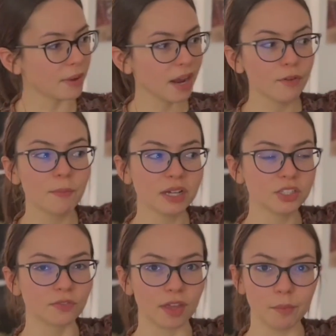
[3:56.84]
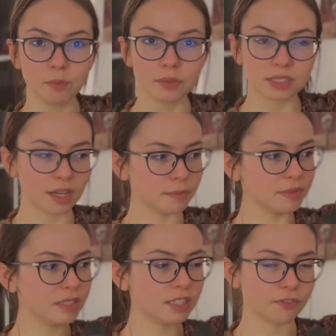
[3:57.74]
I have a bunch of them,
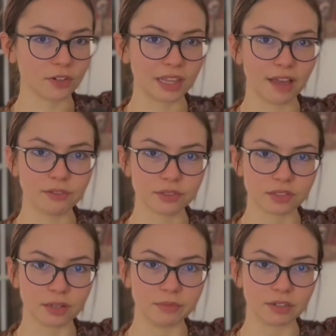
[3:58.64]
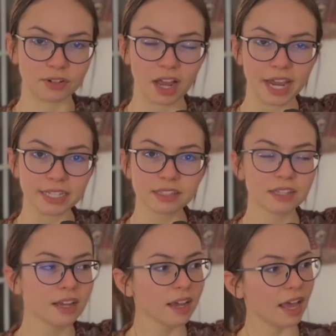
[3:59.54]
some different levels, some different
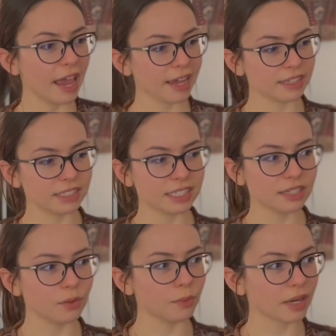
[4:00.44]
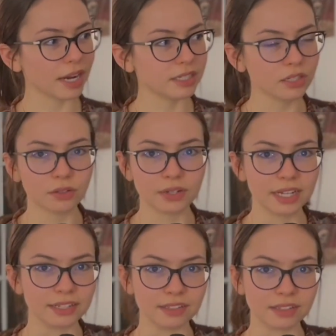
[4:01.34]
heights, and what I do
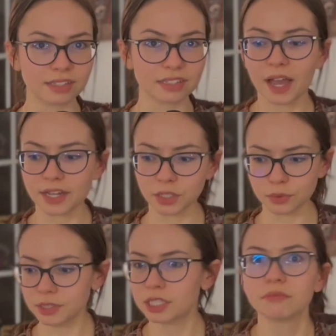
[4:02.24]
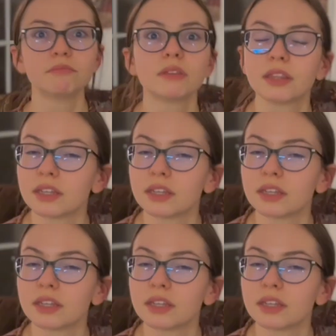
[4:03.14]
is I use the